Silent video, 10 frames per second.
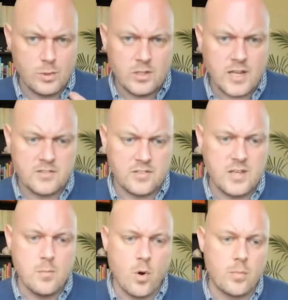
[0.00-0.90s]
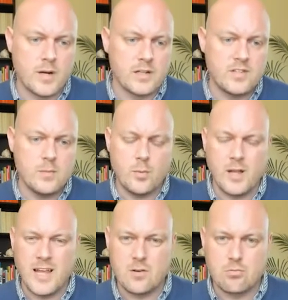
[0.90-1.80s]
So we look at T-Mobile.
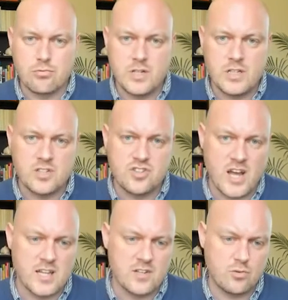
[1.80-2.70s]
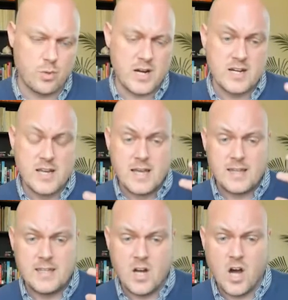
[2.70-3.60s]
T-Mobile had a real challenge where
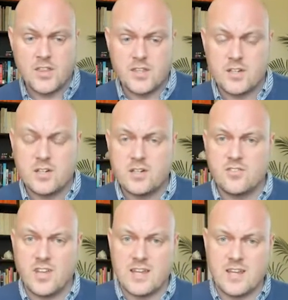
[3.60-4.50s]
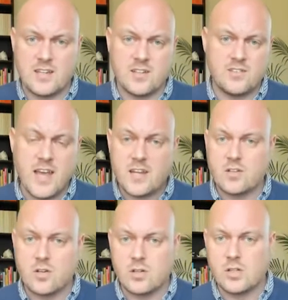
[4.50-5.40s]
the authors and the
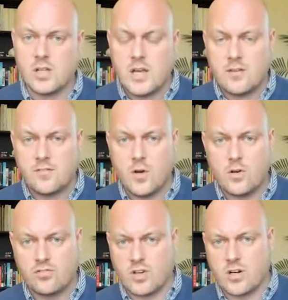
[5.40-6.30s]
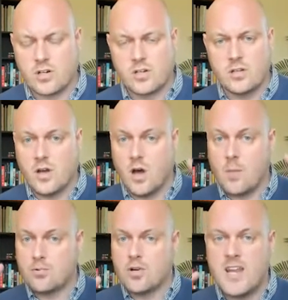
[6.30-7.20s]
technical folks are
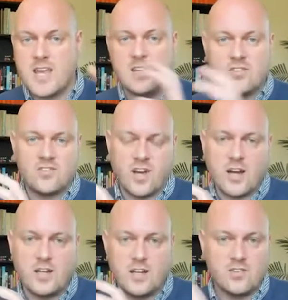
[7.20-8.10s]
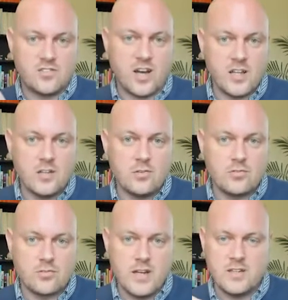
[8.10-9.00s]
operating in
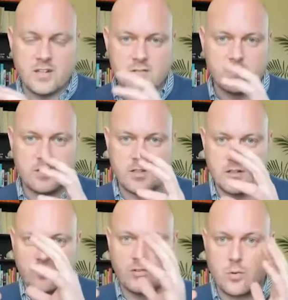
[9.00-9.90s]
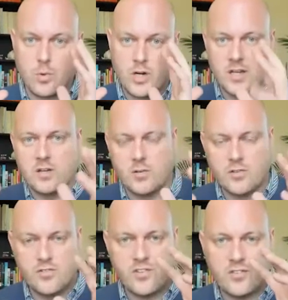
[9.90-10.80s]
silos, right? They're sort of working in
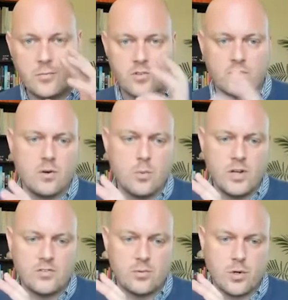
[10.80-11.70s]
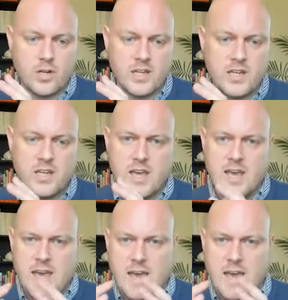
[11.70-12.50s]
their own systems, their own ways of working.